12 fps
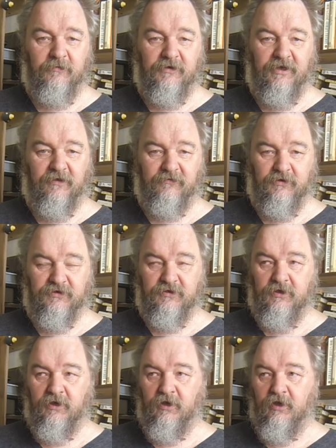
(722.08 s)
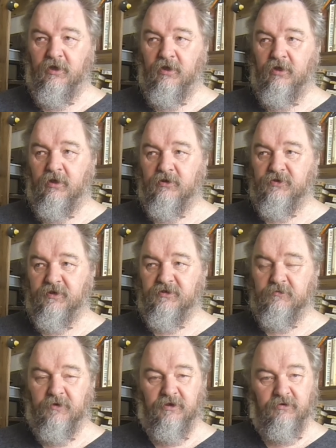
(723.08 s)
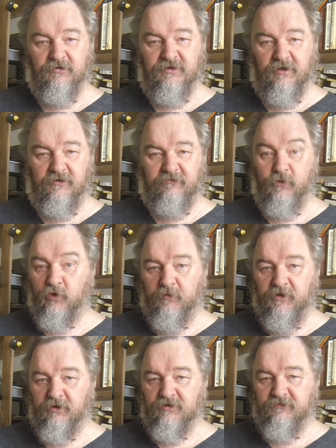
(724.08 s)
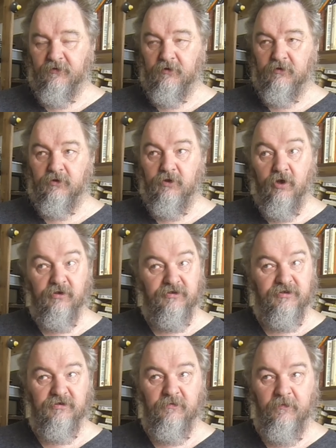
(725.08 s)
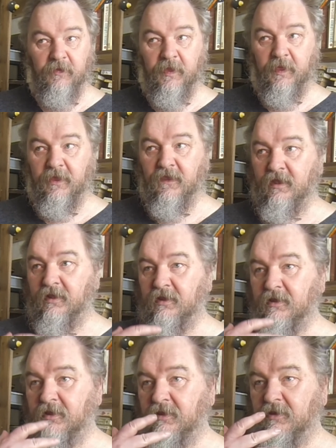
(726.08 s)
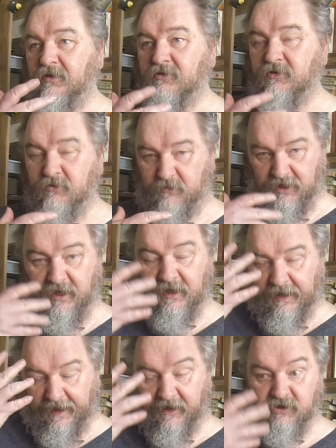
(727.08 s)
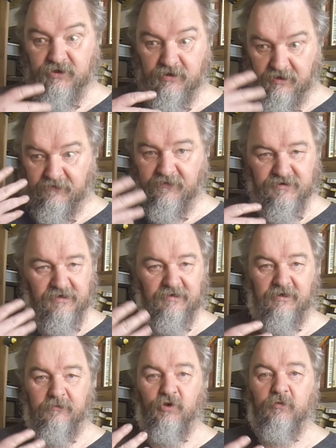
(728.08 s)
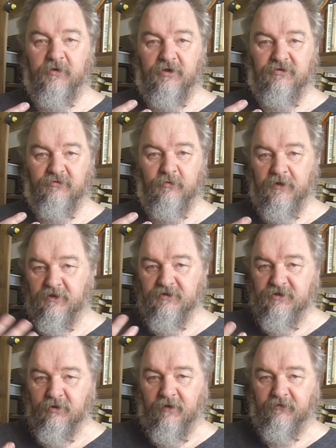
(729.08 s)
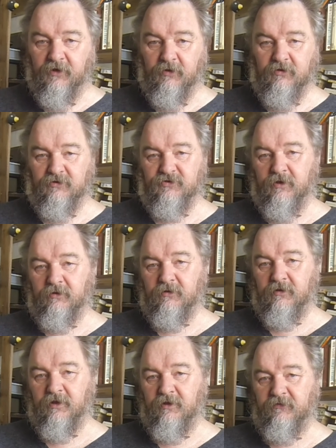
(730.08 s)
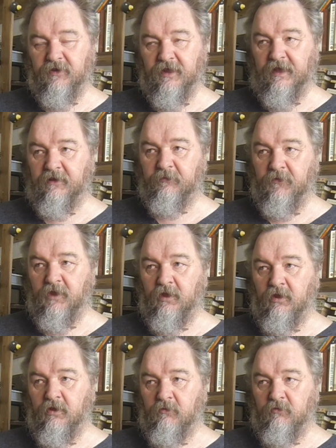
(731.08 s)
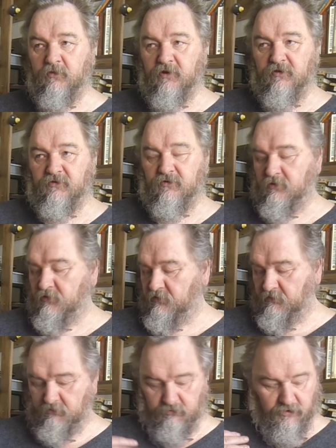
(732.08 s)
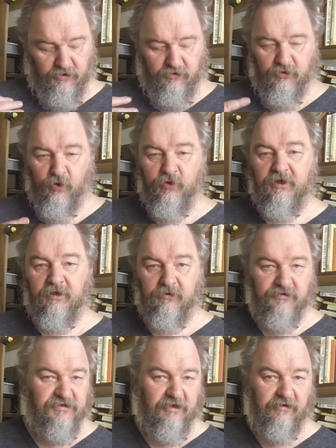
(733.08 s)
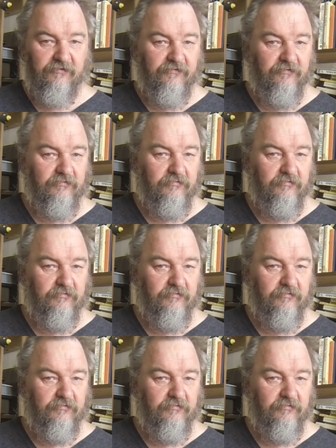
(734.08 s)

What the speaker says: and effort on trying to make yourself more beautiful, not through being actually physically more beautiful, because you have no control over that, but through adorning yourself.